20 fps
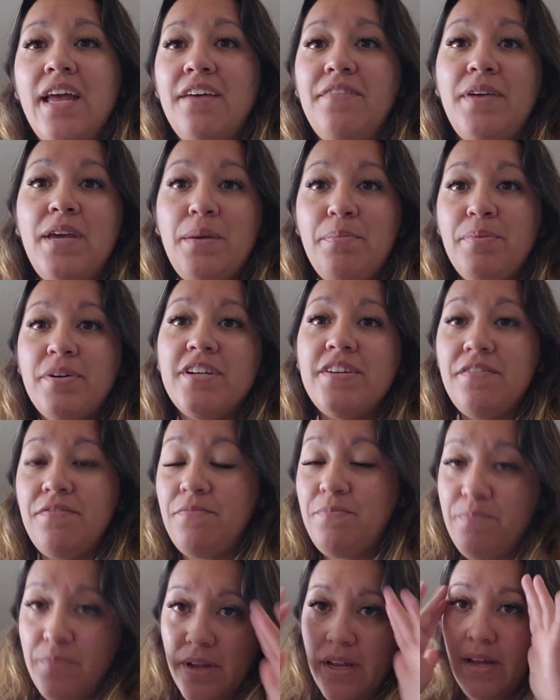he
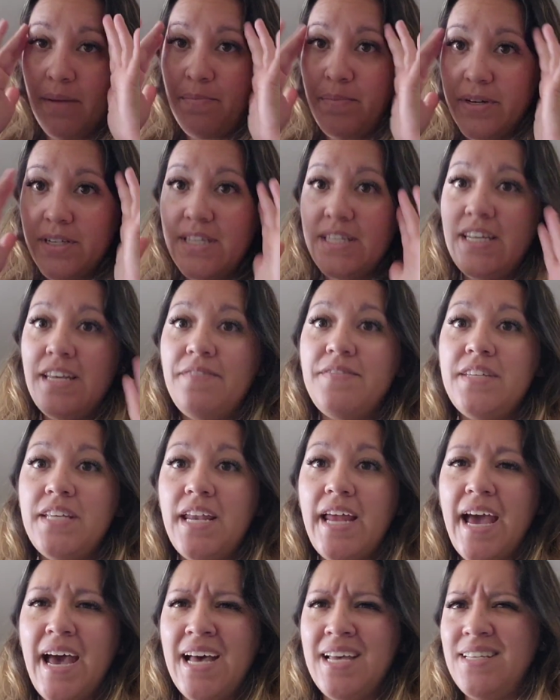perceives
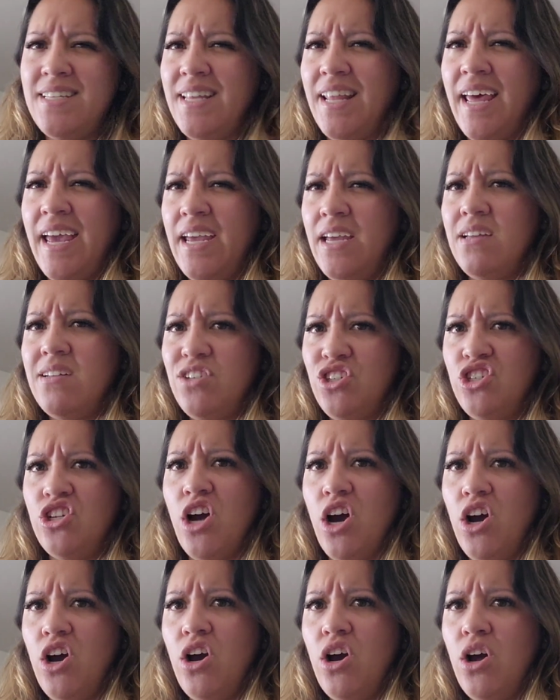it as like
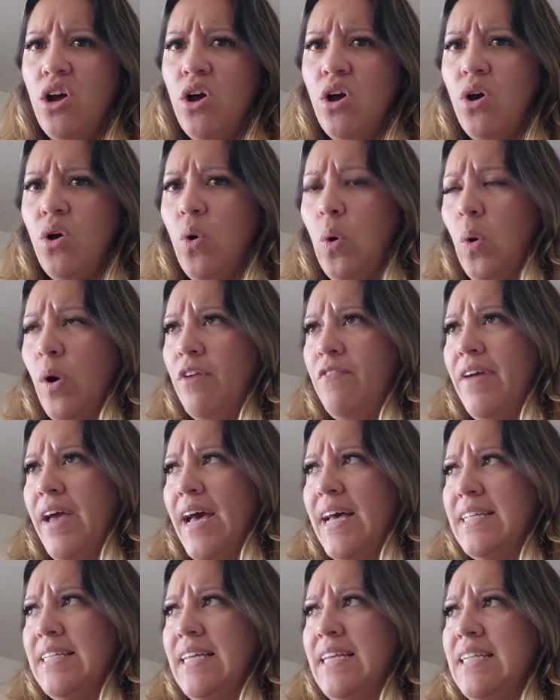junk, or if it
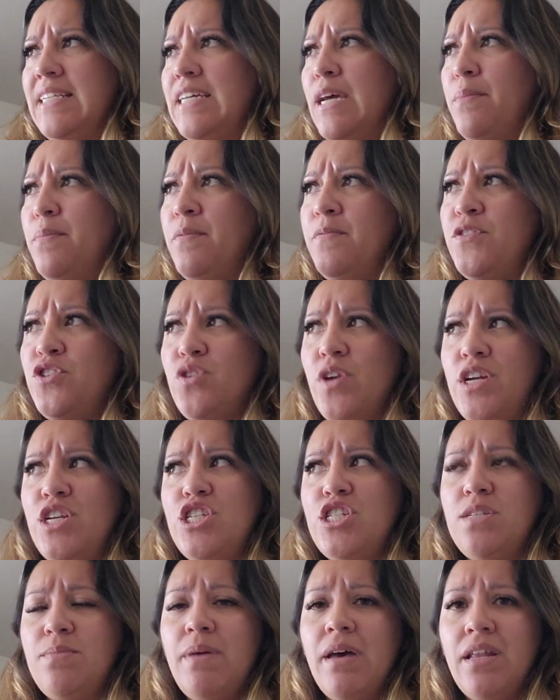has any type of
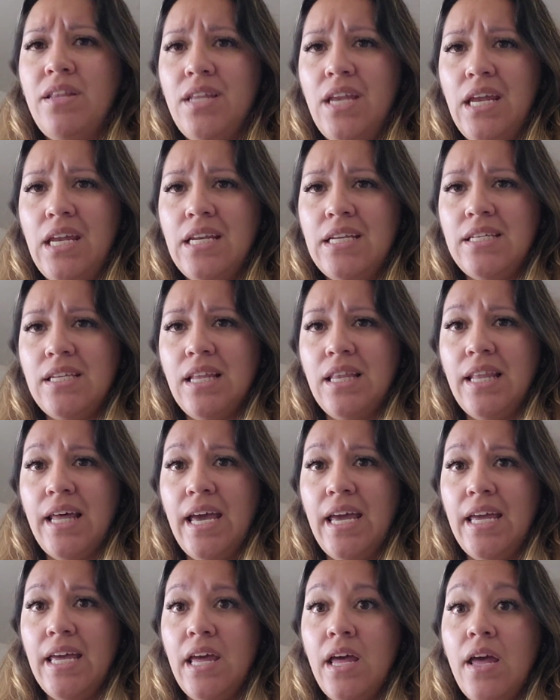strange smell that he doesn't
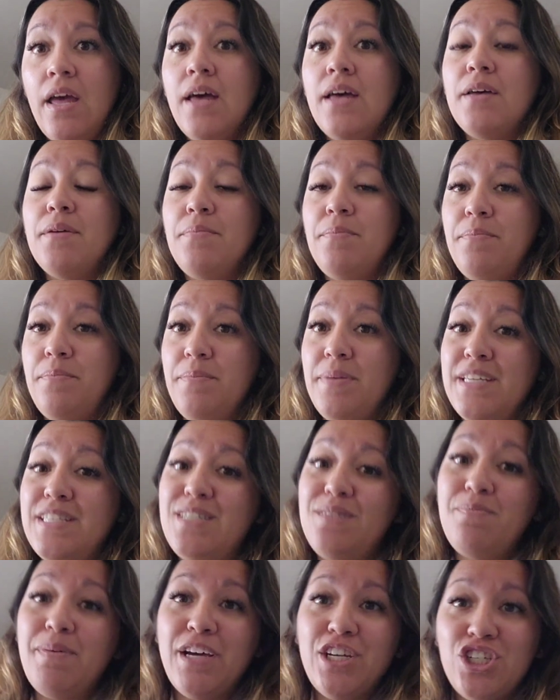like,
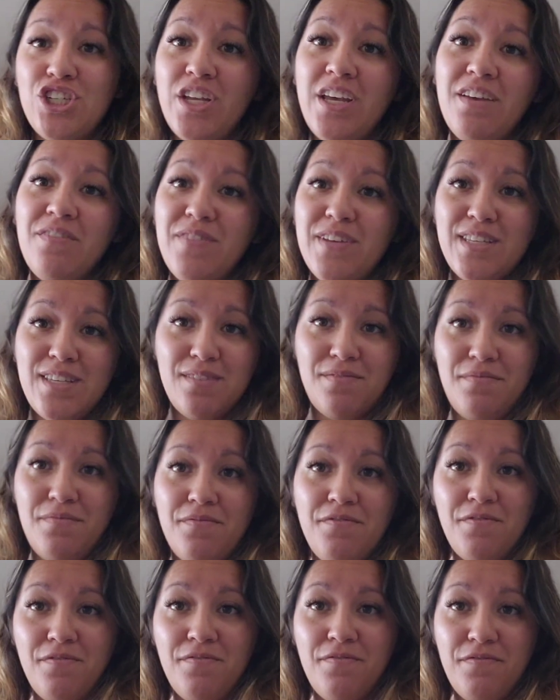especially if it's
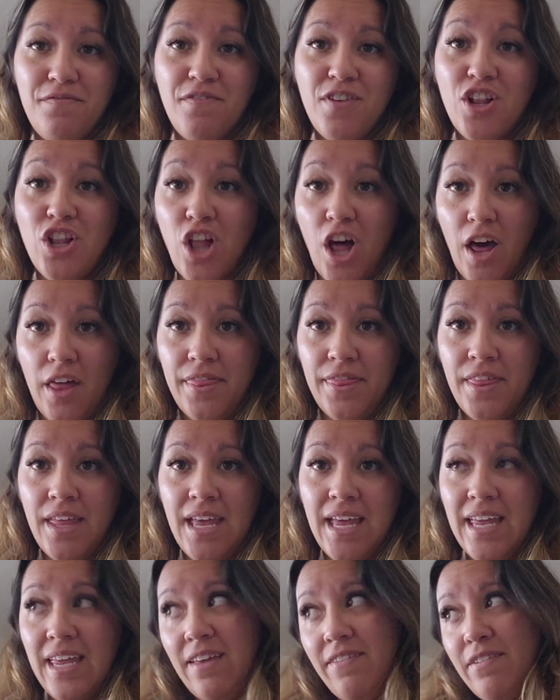cloth.
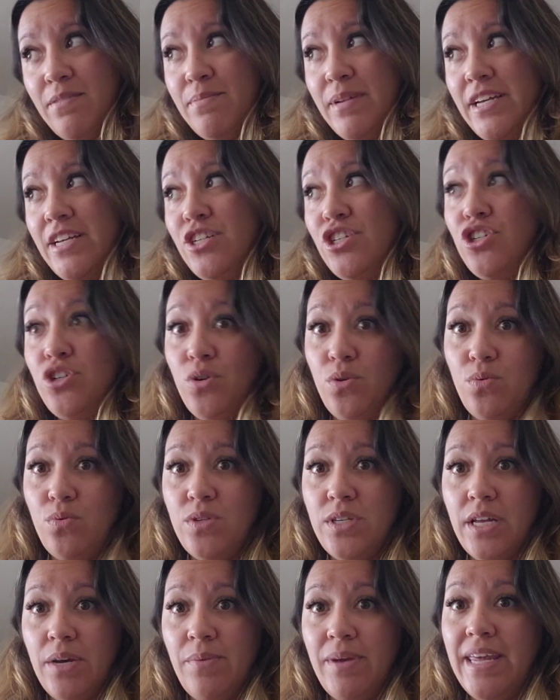Even my
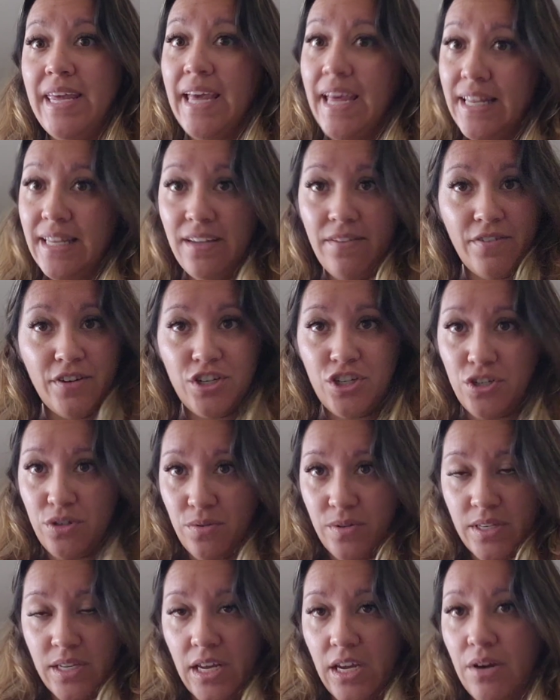shoes, we can't leave our
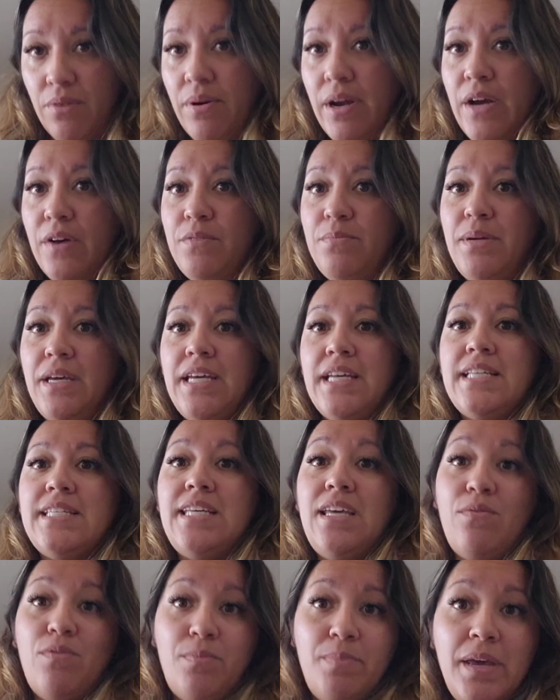shoes laying around because
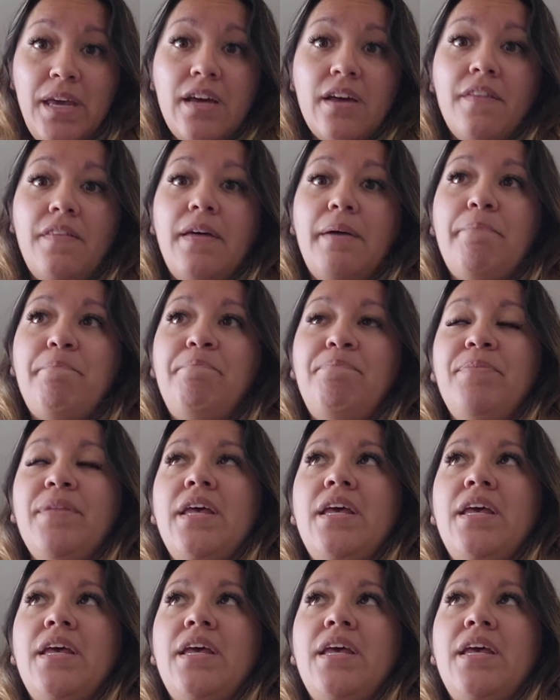he will pee on them.